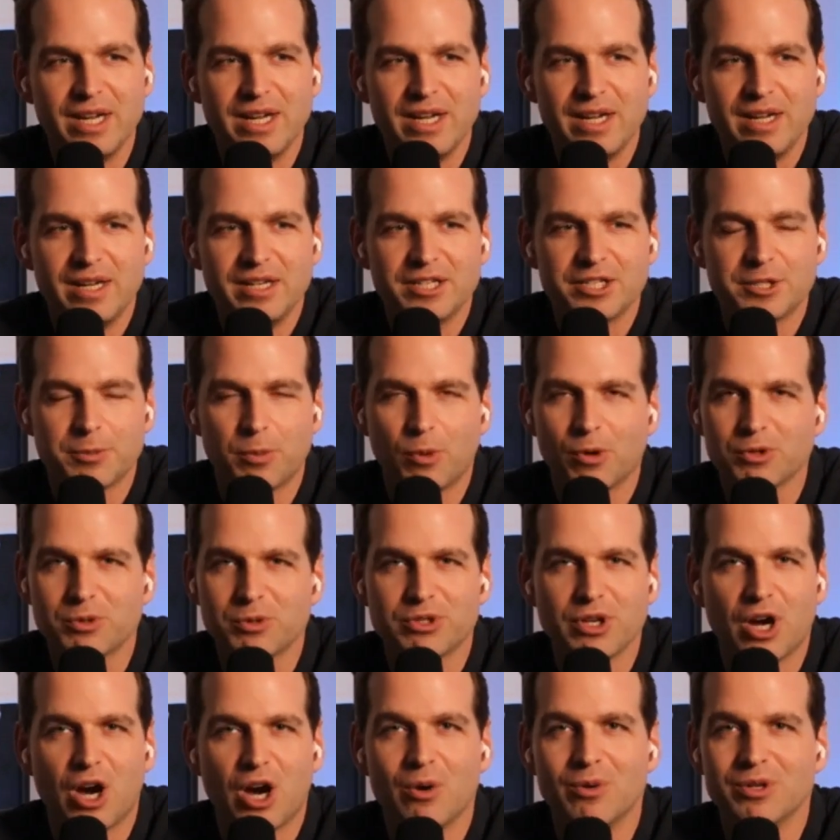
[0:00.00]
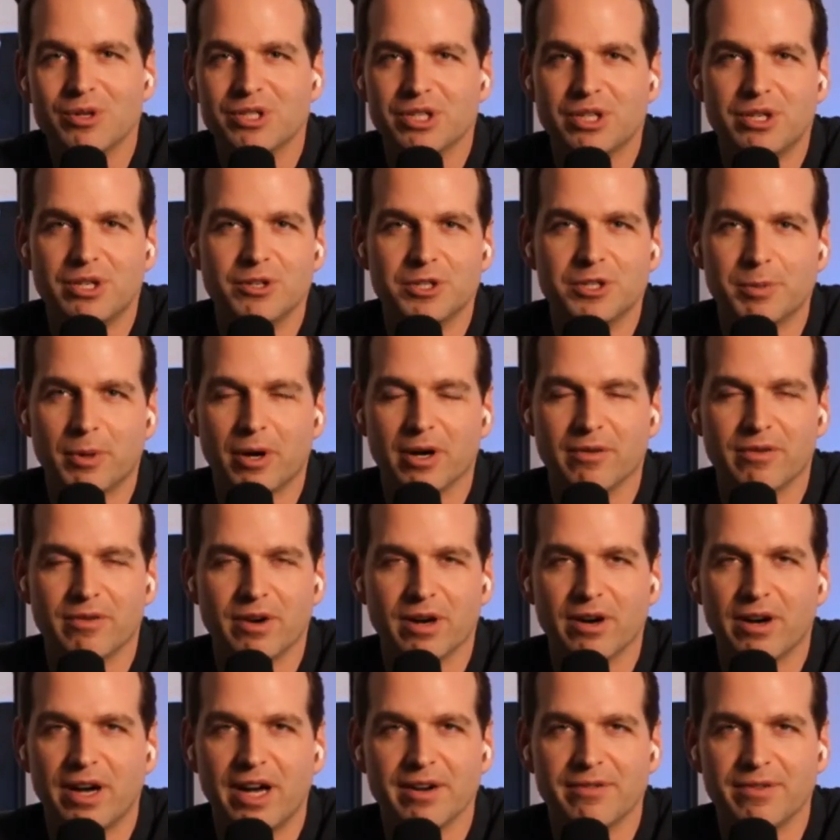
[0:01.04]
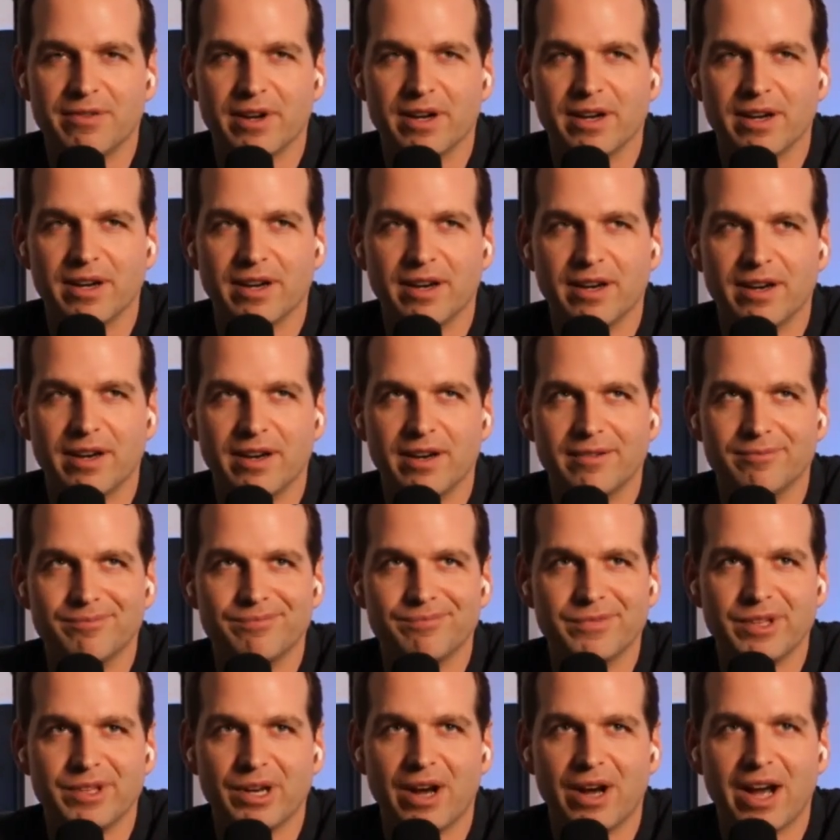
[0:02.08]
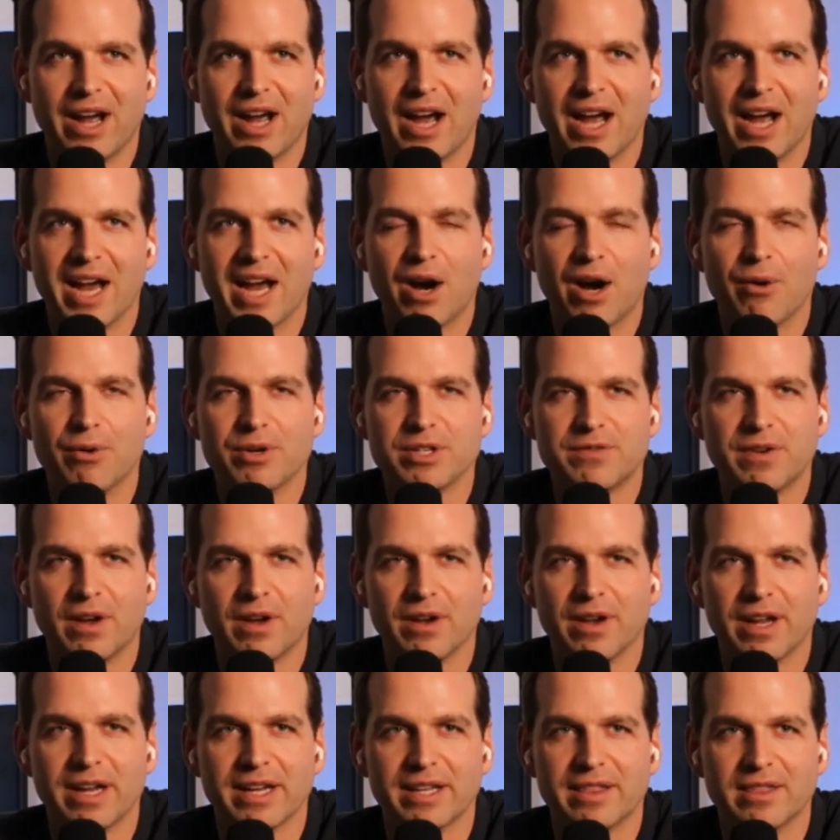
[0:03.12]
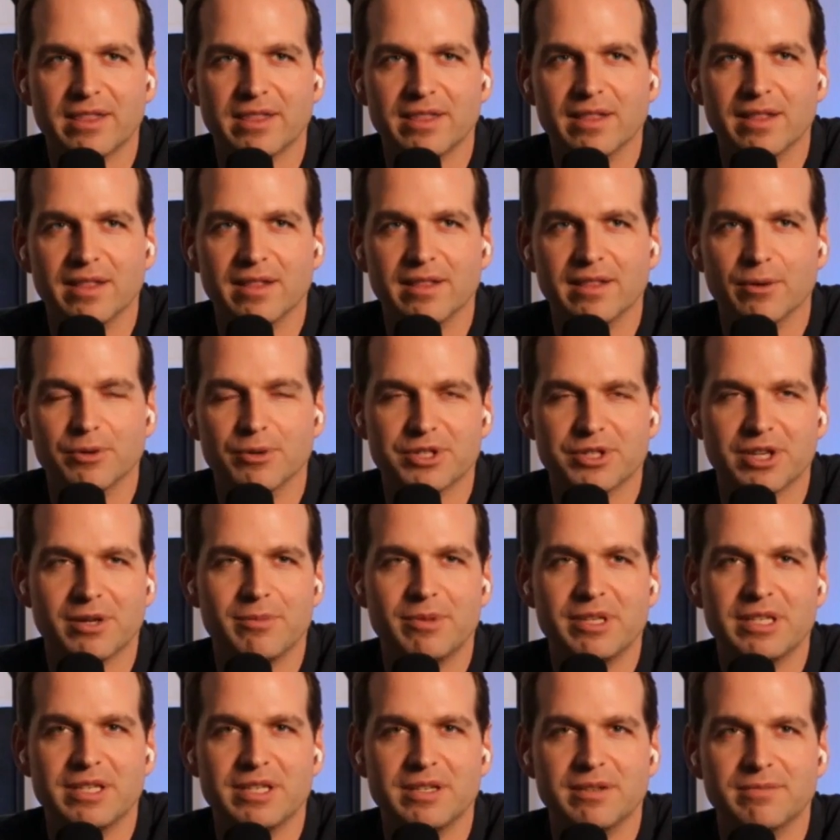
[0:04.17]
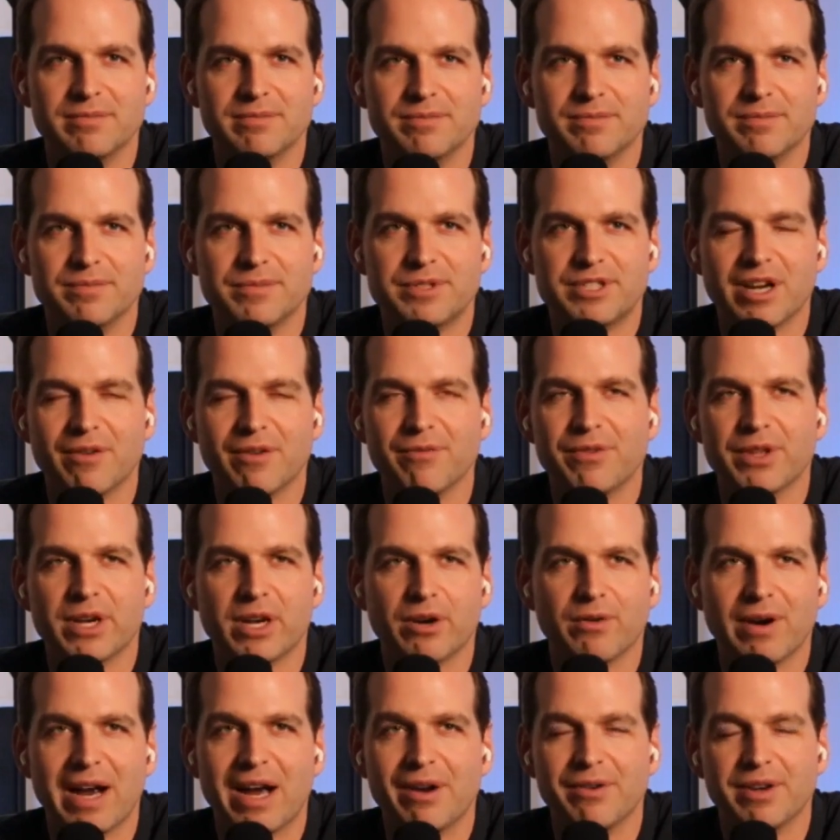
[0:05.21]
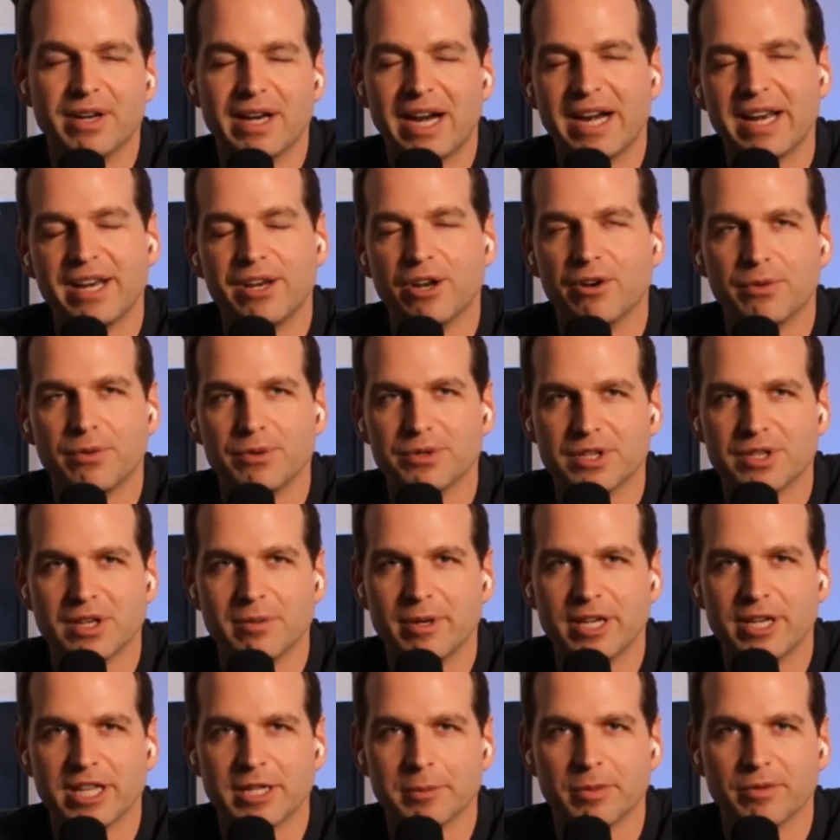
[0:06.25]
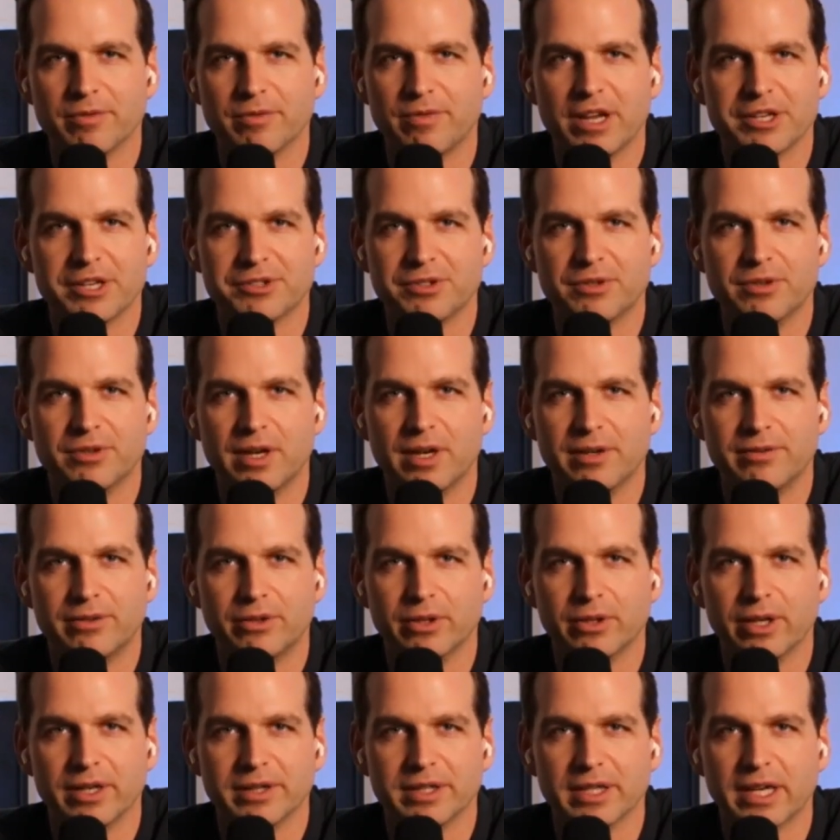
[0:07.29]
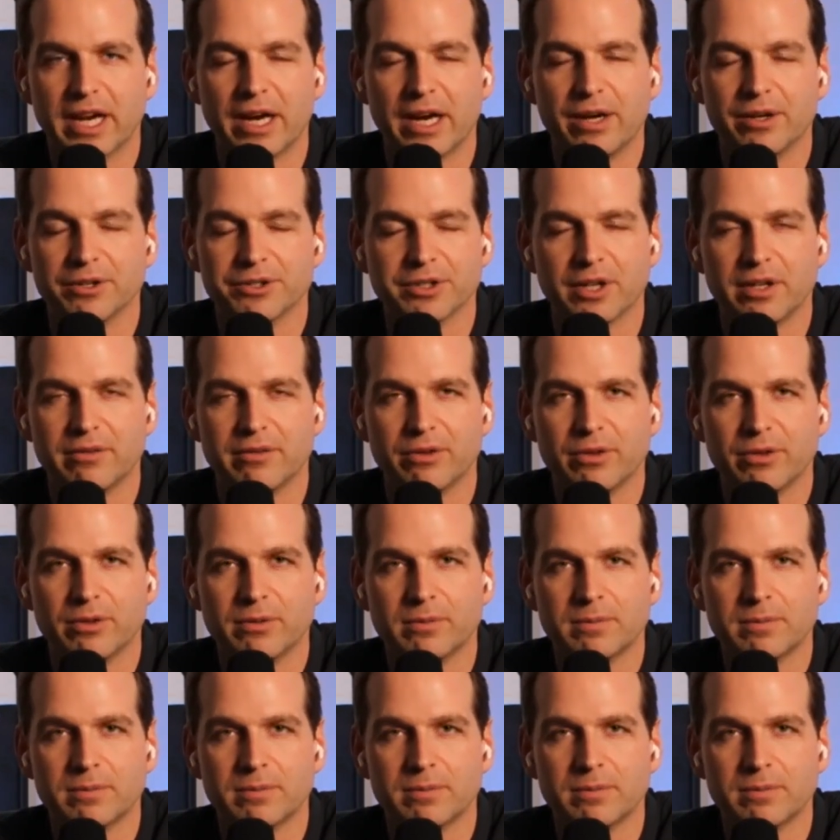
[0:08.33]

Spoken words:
sports was always a huge part of our life. And, you know, I always felt like there was going to be something around it. I didn't know if it was going to be at the professional level or at the college level.